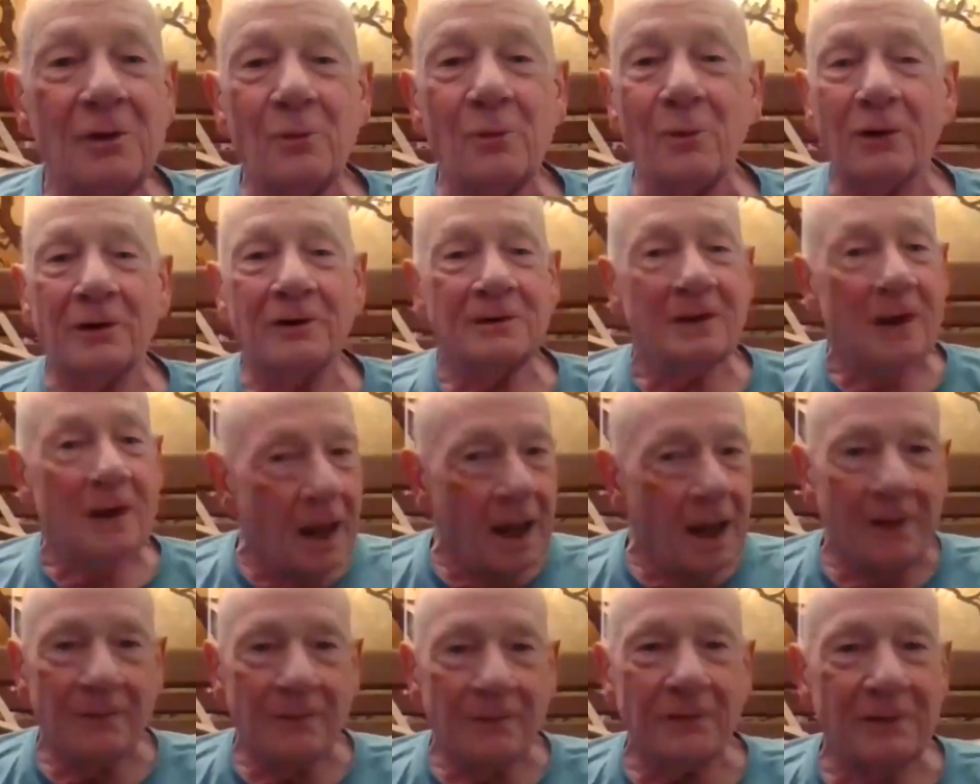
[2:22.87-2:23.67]
who are
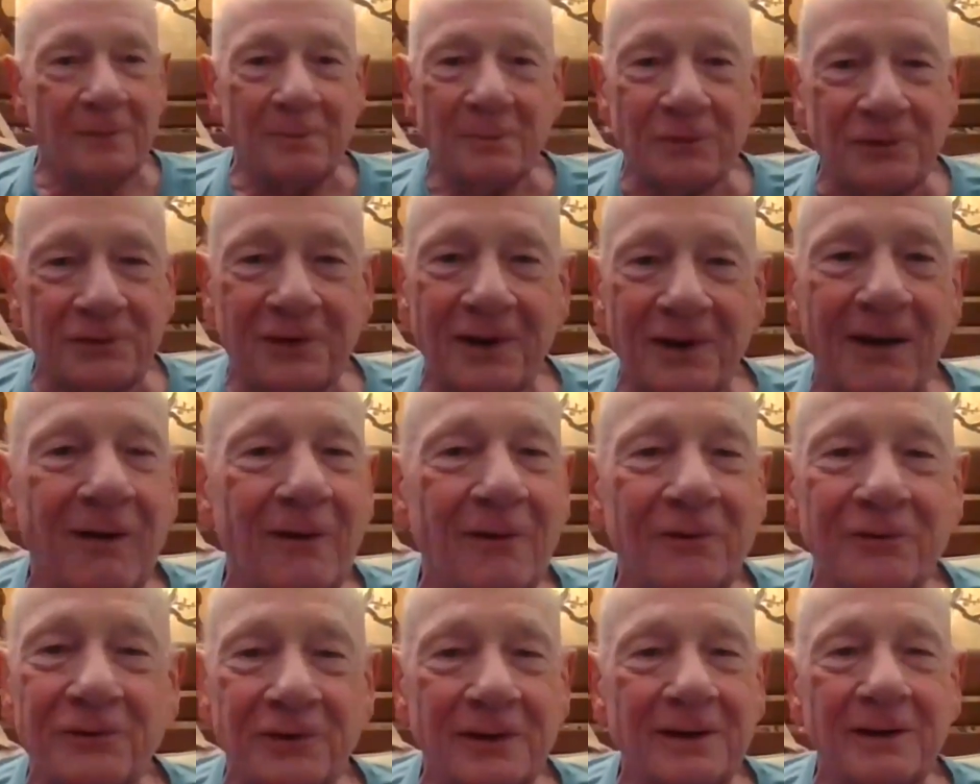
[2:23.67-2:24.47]
not
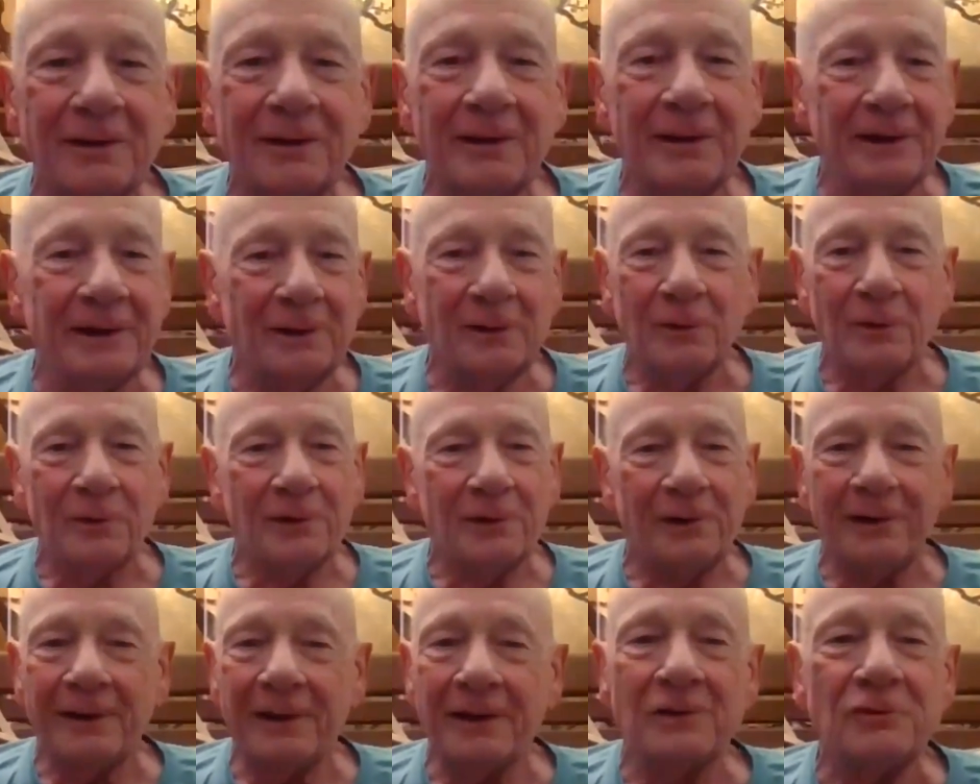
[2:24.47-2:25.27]
themselves
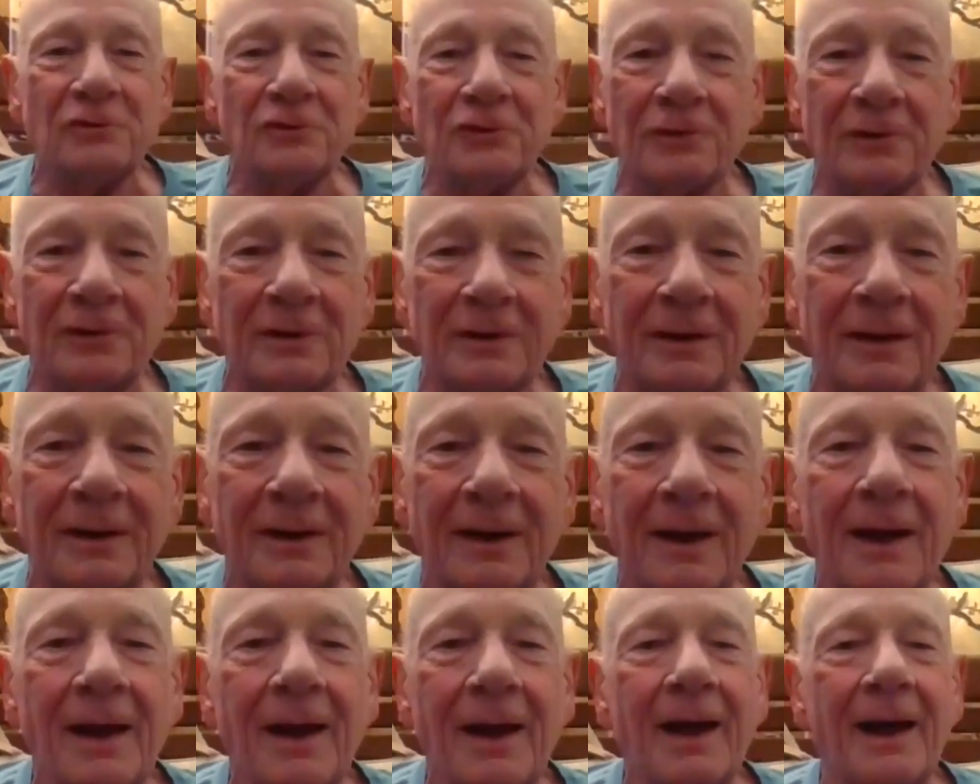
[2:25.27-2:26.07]
ill or injured
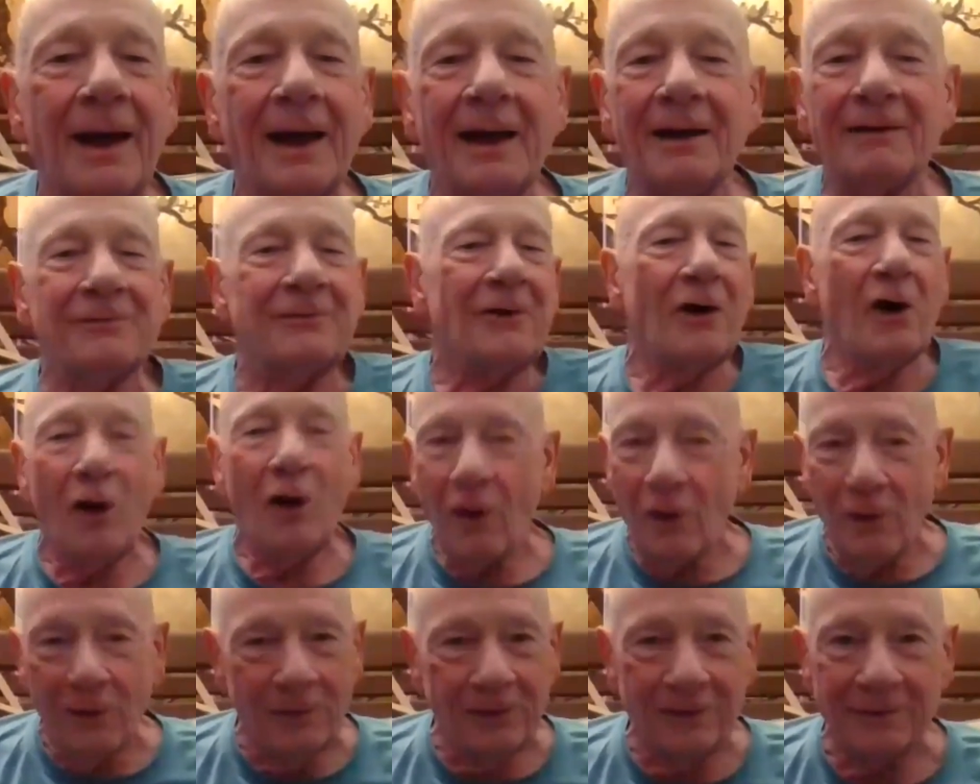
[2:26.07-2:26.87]
have
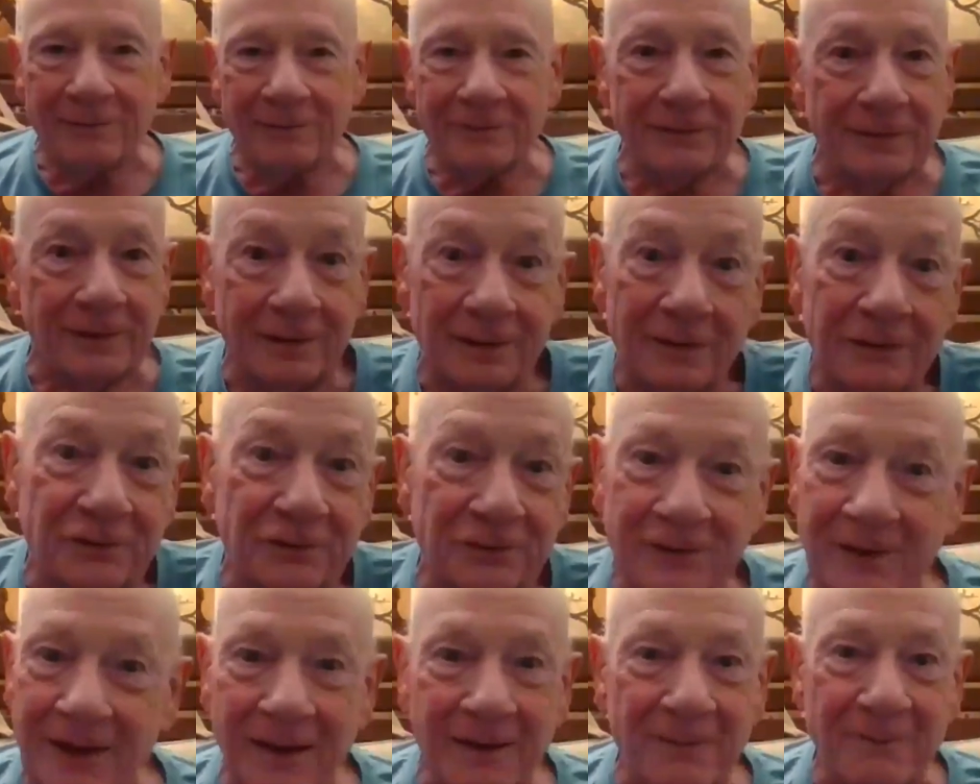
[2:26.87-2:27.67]
all of
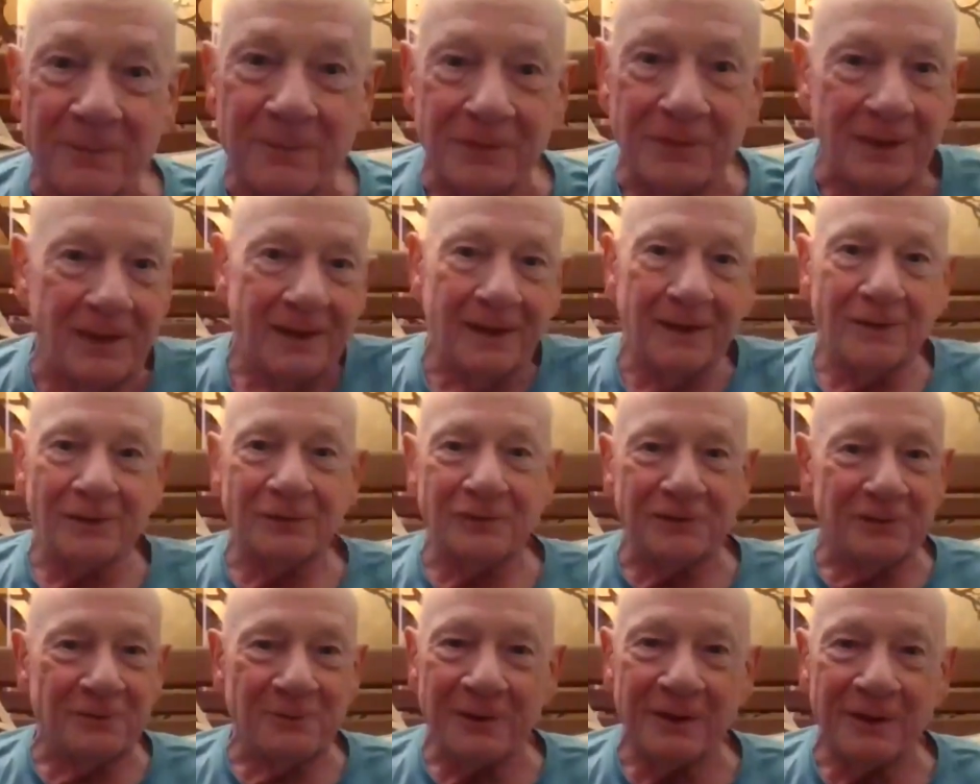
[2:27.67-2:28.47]
these same
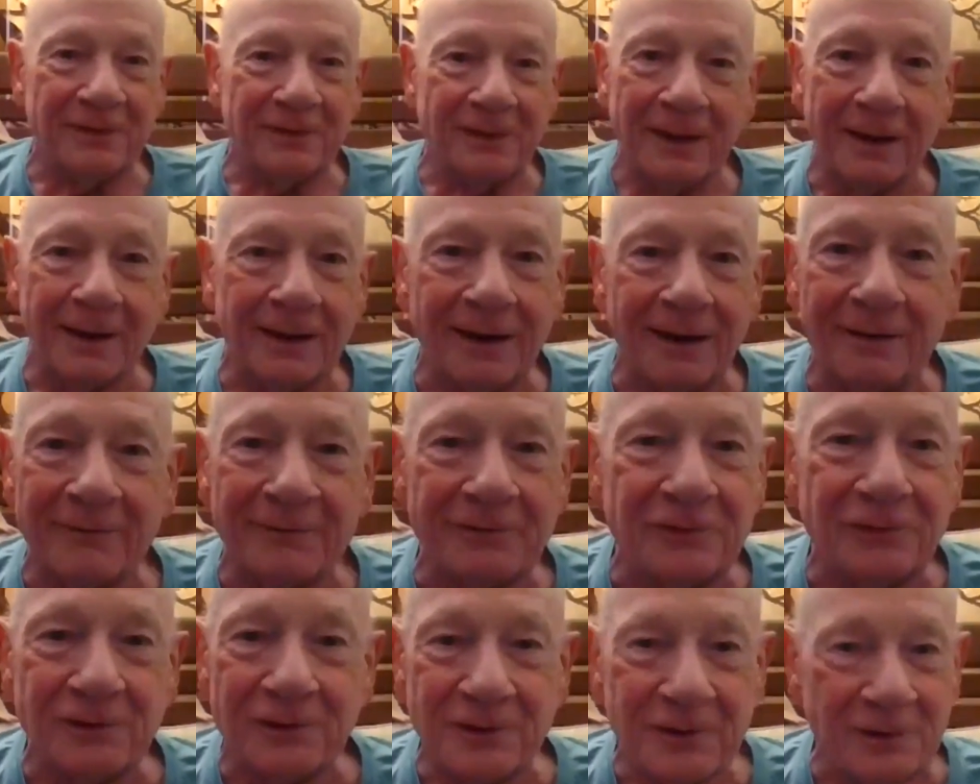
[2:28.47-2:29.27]
things that we think
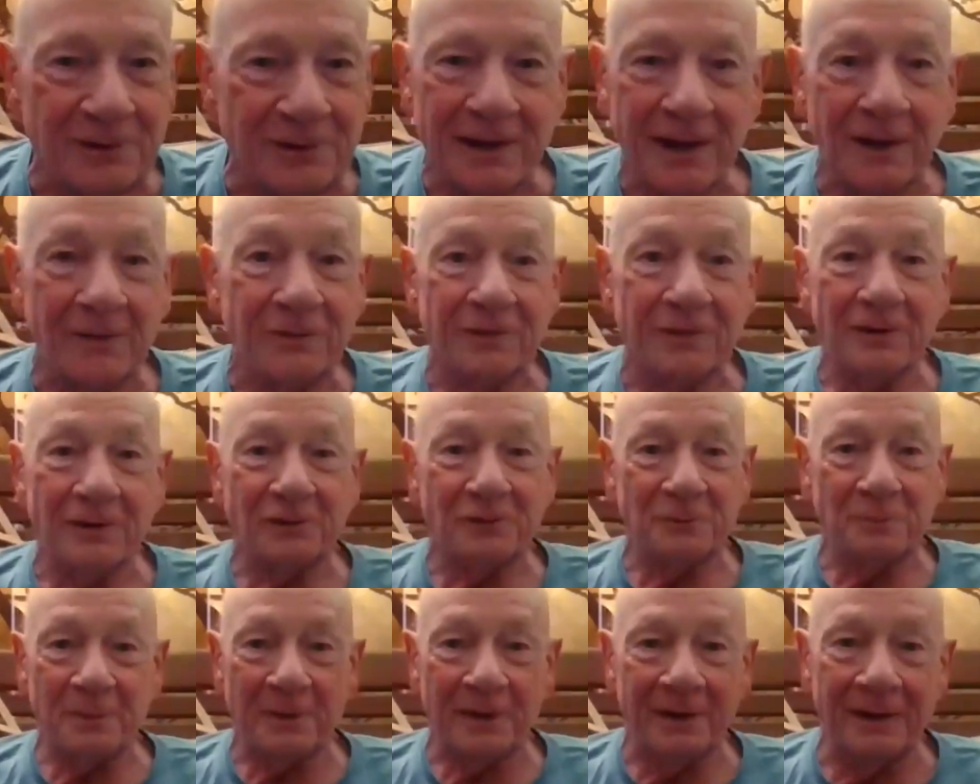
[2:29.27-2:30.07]
of as a near-death
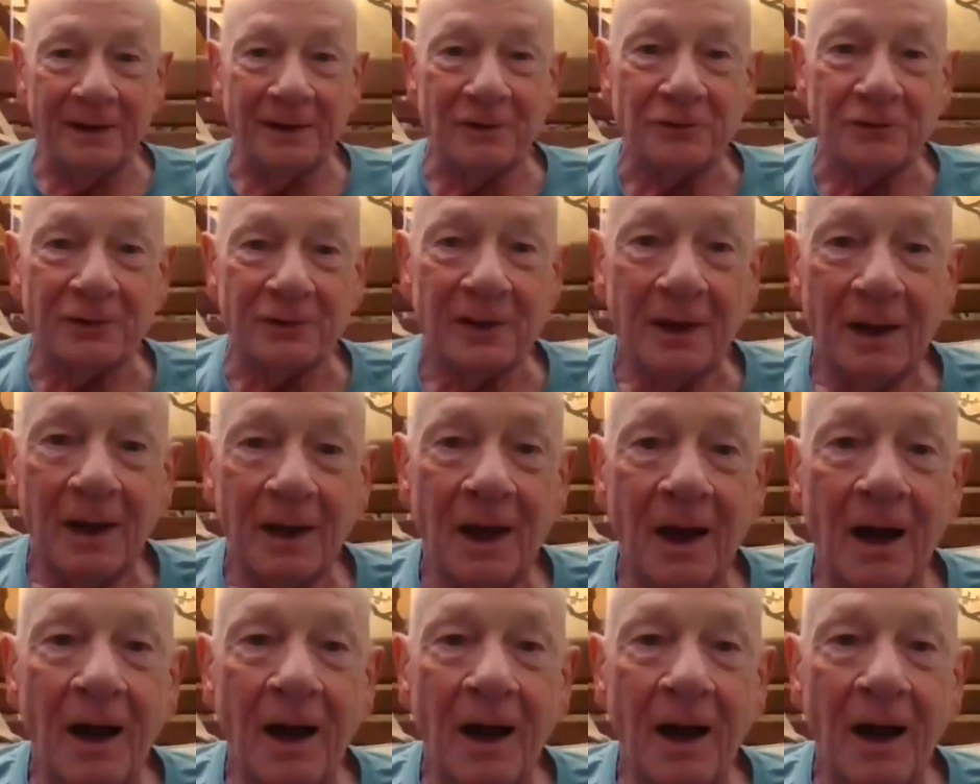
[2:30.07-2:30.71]
experience.